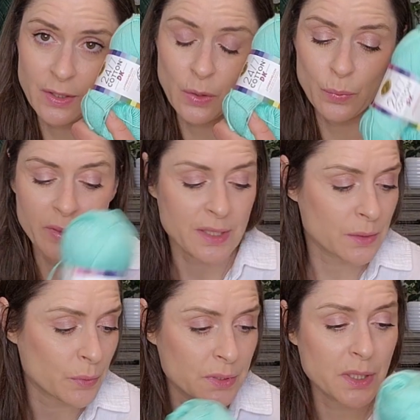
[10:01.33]
go with this
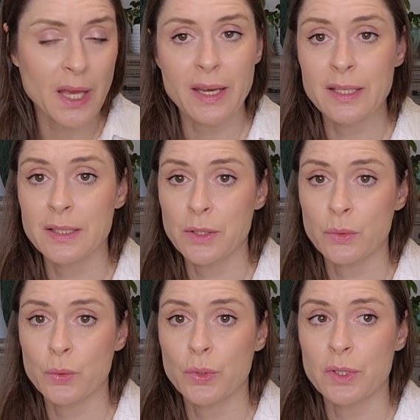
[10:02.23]
one, and I did
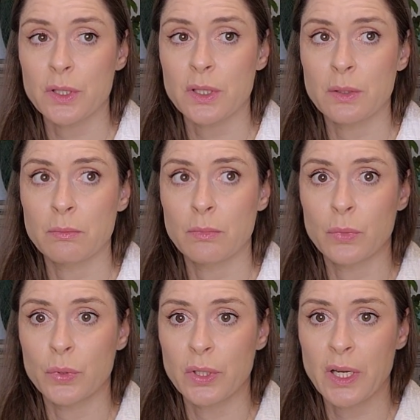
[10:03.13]
order
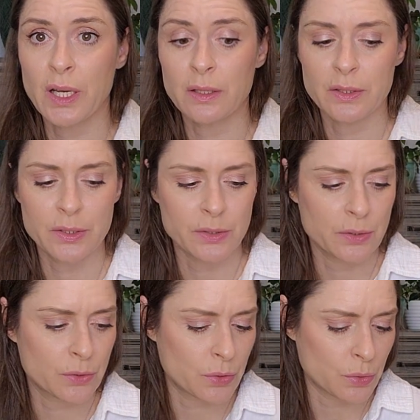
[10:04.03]
more
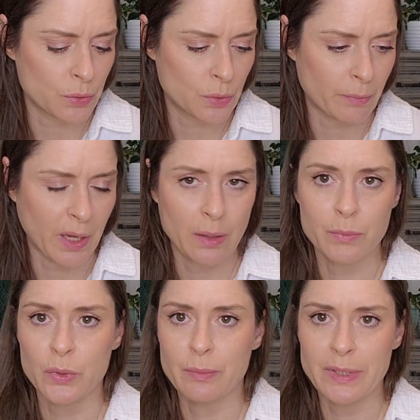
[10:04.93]
colors to make
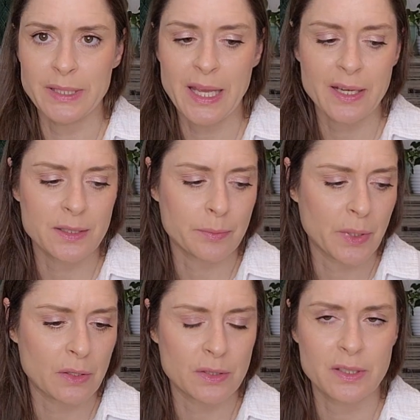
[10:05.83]
more bandanas
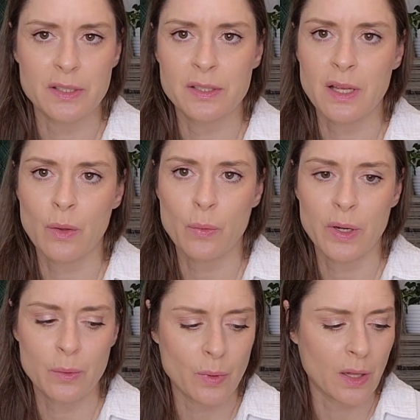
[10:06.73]
because they sell
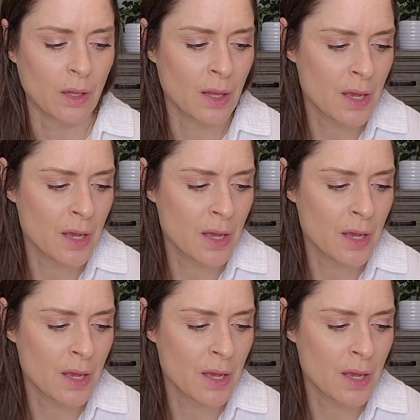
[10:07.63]
quite well